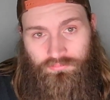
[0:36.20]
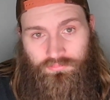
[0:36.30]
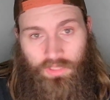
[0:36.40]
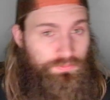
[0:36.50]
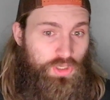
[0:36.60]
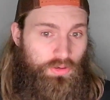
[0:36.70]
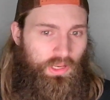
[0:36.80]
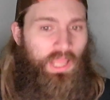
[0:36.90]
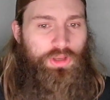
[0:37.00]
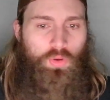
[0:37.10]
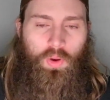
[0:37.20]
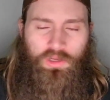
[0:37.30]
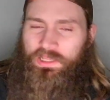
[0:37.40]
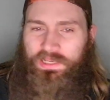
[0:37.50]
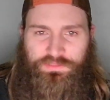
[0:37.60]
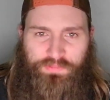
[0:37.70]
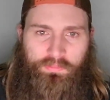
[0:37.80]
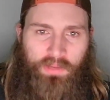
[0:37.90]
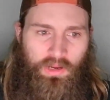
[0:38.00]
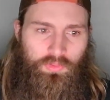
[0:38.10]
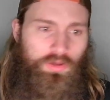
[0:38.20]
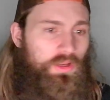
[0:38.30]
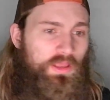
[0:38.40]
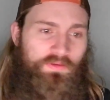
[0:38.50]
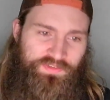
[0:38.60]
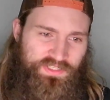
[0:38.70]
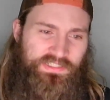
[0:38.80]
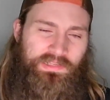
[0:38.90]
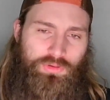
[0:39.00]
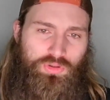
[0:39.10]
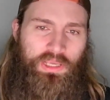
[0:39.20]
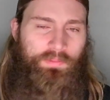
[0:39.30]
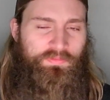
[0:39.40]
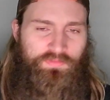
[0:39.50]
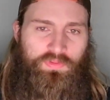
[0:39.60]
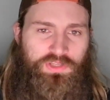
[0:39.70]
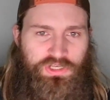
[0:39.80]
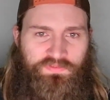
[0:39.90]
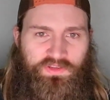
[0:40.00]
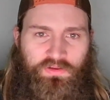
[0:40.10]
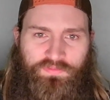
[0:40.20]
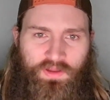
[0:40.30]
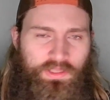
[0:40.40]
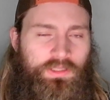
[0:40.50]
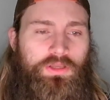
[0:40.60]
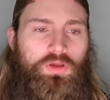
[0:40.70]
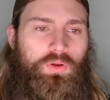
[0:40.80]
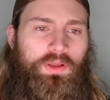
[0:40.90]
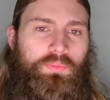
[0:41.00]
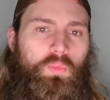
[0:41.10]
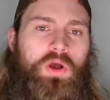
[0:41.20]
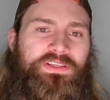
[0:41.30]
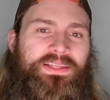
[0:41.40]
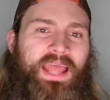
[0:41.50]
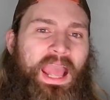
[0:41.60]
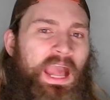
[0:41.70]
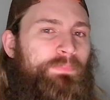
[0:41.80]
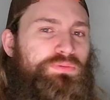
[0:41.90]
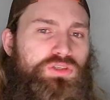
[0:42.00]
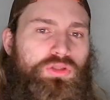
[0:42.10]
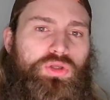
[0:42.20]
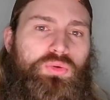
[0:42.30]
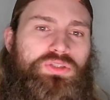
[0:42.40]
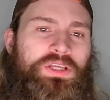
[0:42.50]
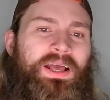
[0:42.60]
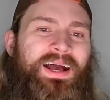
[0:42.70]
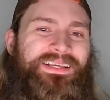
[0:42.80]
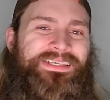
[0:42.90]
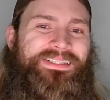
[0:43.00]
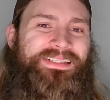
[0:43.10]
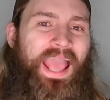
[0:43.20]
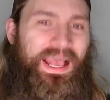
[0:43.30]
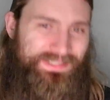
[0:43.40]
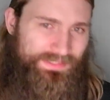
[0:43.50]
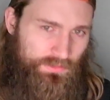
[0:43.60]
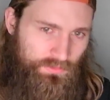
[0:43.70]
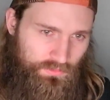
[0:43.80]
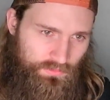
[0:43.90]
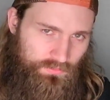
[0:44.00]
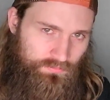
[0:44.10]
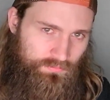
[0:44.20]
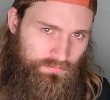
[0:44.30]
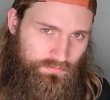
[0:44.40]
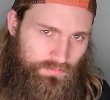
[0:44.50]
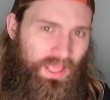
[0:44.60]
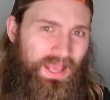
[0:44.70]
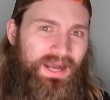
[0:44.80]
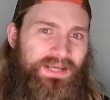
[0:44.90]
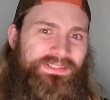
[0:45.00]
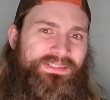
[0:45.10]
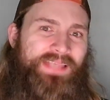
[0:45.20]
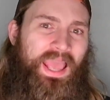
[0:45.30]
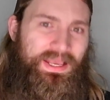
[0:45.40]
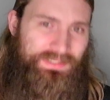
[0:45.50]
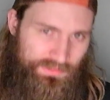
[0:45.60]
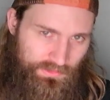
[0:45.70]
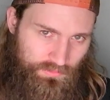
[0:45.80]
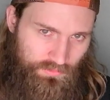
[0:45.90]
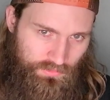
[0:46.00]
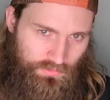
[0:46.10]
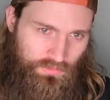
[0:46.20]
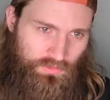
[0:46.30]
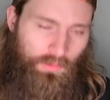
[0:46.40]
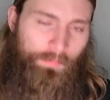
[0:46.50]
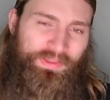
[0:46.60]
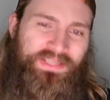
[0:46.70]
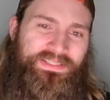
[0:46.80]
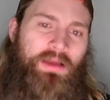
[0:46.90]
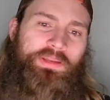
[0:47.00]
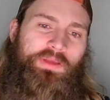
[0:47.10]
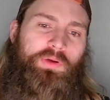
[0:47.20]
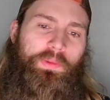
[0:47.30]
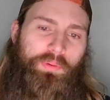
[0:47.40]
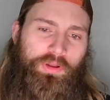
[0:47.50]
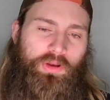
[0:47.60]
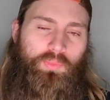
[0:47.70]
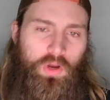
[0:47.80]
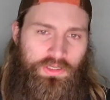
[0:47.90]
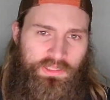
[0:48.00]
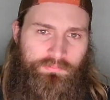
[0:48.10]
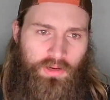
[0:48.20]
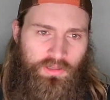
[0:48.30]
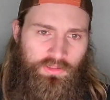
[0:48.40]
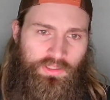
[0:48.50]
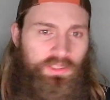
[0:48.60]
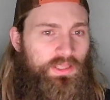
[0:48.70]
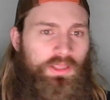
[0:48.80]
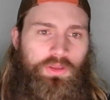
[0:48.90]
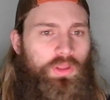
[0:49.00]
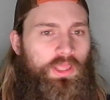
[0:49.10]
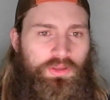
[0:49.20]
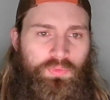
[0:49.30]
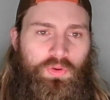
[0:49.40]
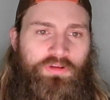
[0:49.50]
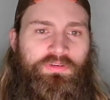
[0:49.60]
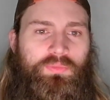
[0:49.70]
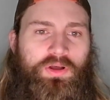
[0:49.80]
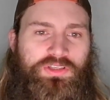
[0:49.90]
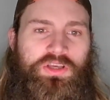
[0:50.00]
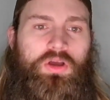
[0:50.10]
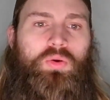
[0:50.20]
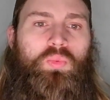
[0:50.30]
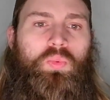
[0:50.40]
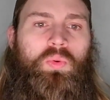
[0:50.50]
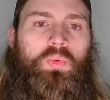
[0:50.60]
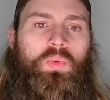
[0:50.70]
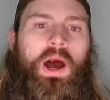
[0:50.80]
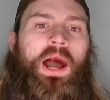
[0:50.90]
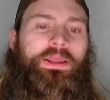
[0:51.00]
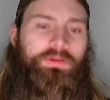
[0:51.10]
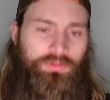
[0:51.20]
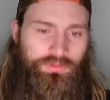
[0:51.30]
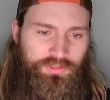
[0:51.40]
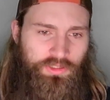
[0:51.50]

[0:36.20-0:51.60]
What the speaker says: I'm sorry. I know Joaquin has big power. Vicente Luque, before the Jeff Neal fight, was an absolute assassin. Assassin. The beatdown he would have put on Joaquin Buckley, it was wild.